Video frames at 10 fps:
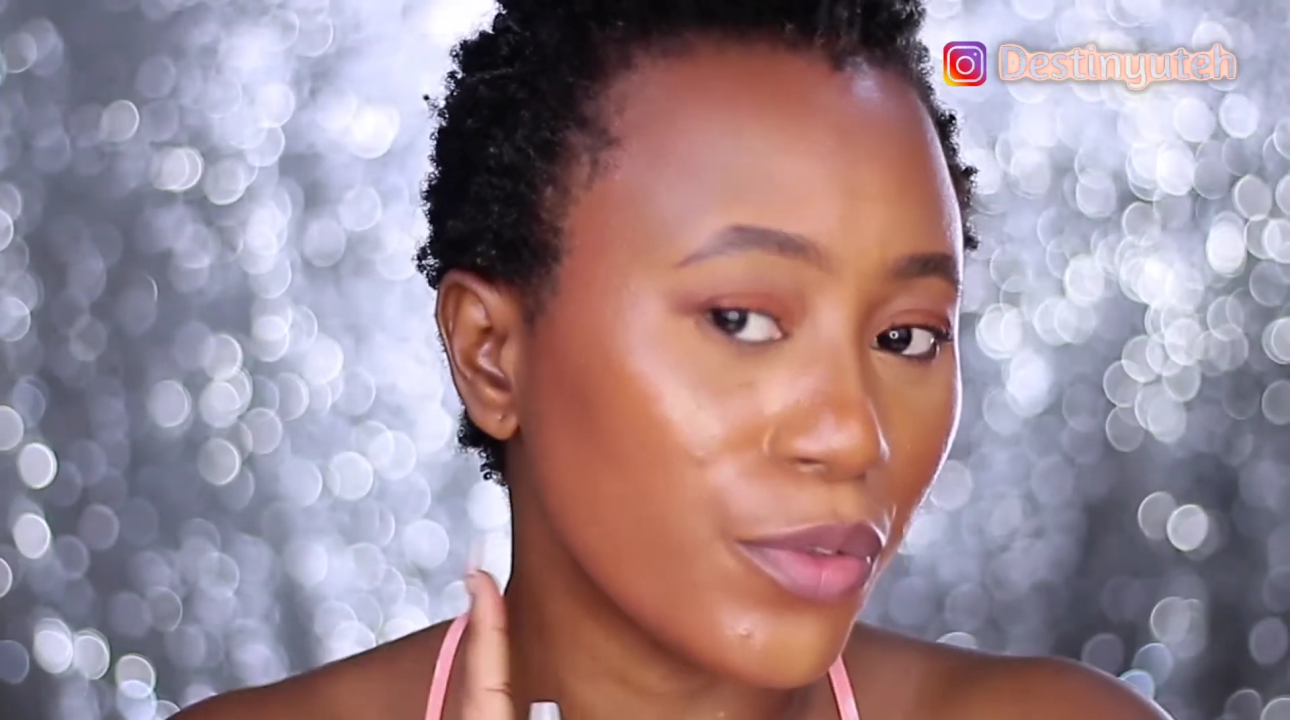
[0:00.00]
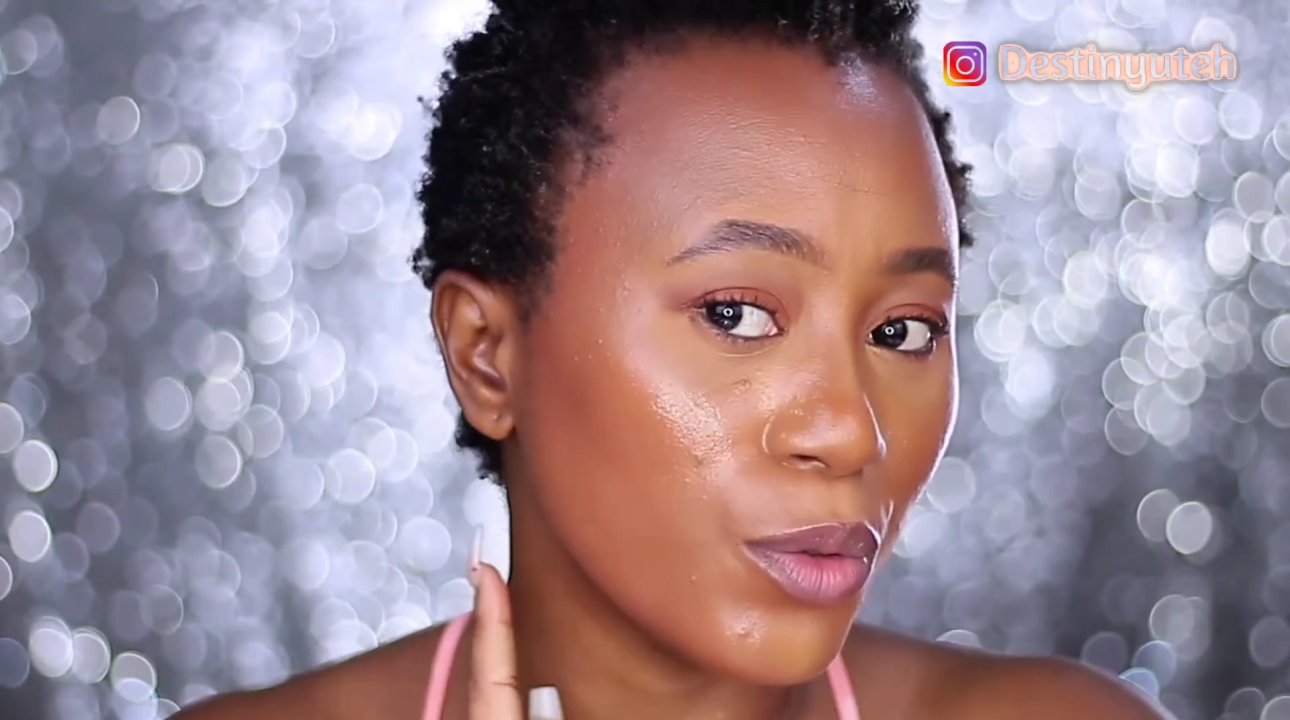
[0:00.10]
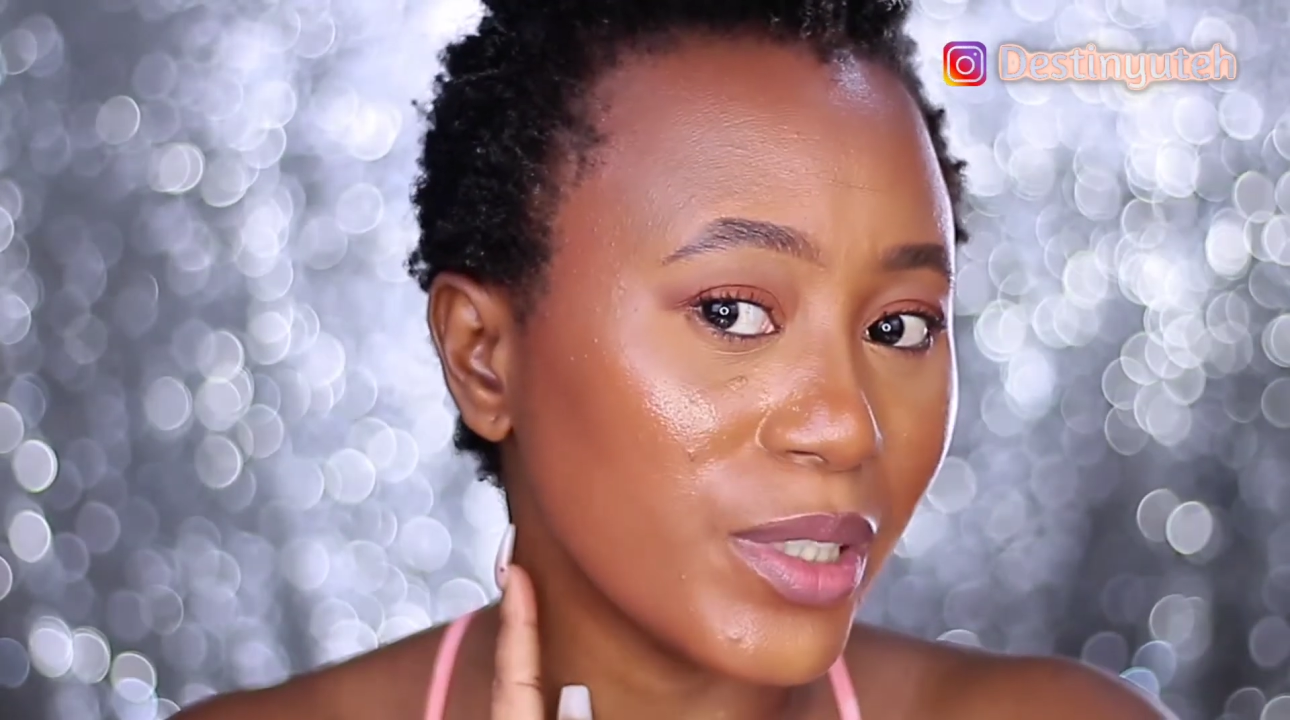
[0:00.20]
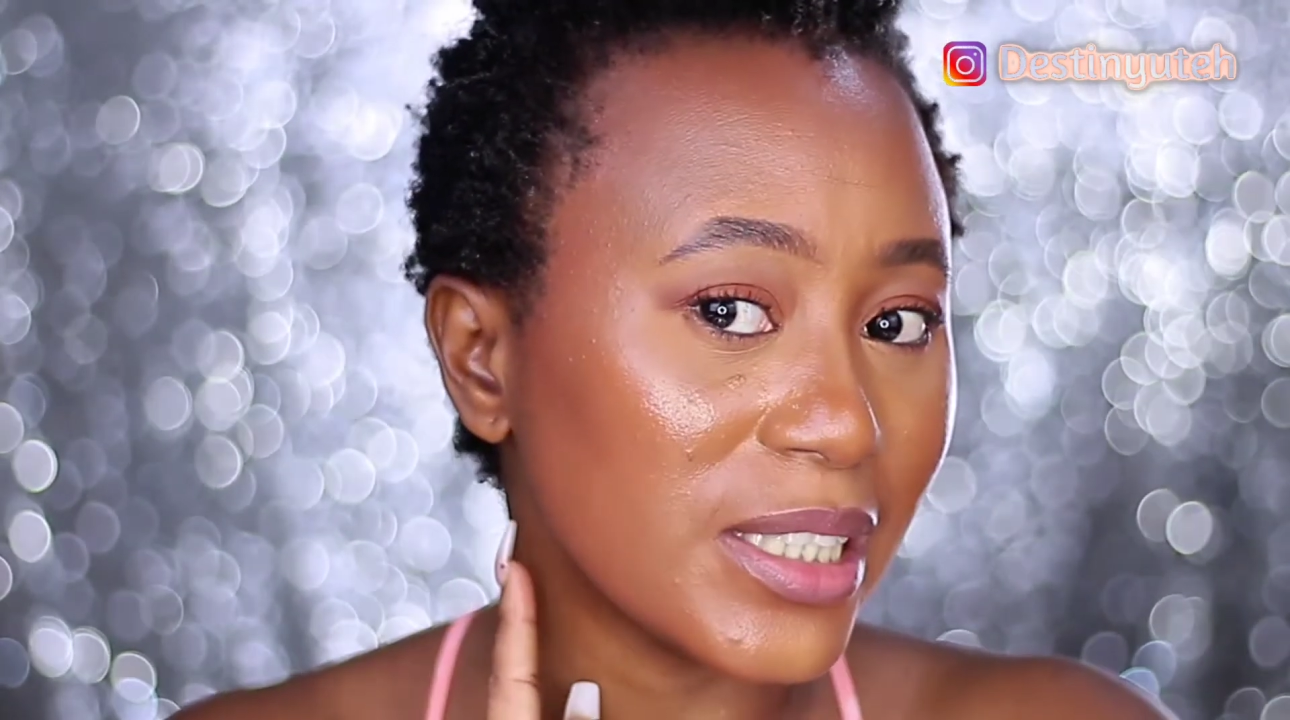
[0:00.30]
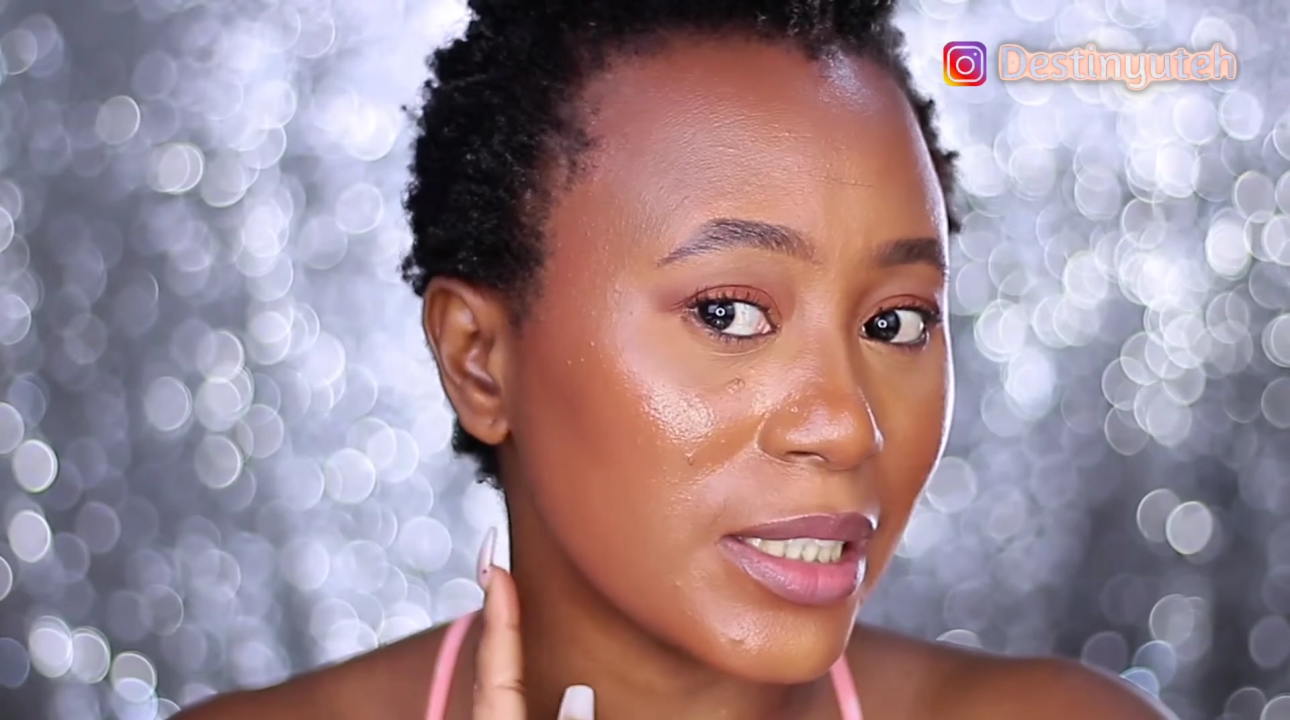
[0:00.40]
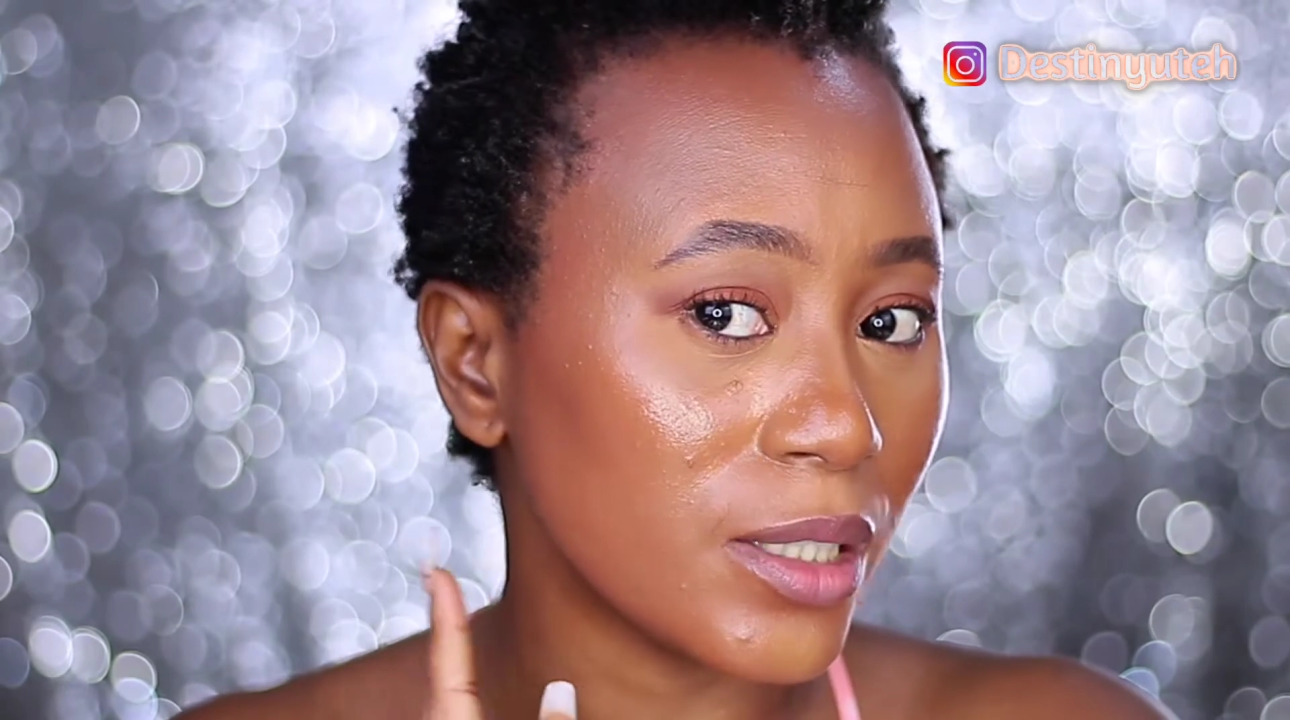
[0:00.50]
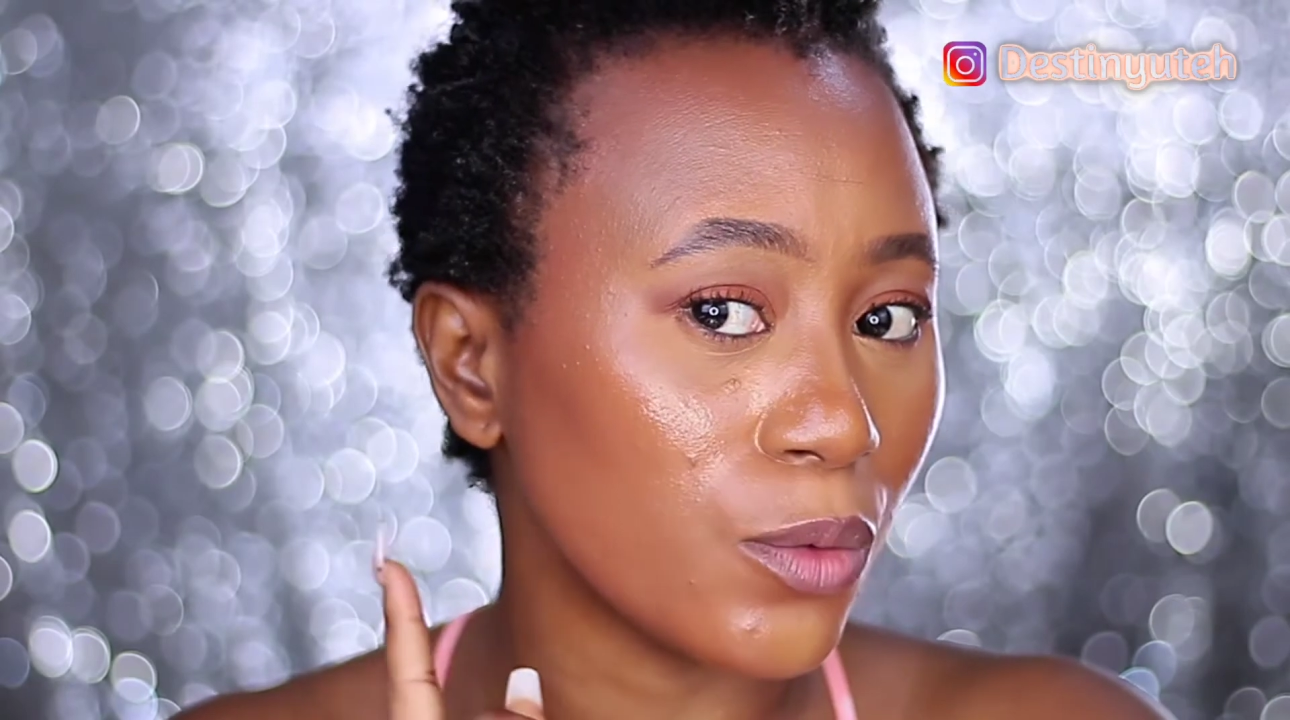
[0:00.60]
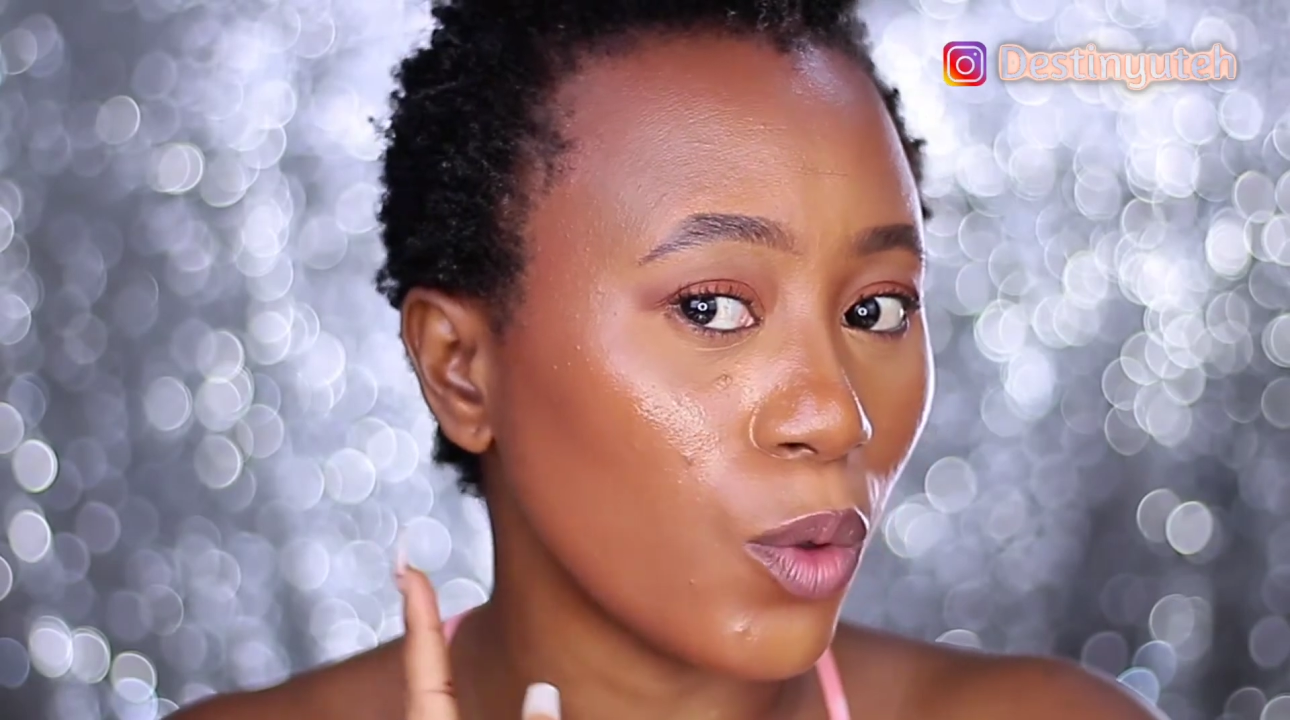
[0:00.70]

Fluidity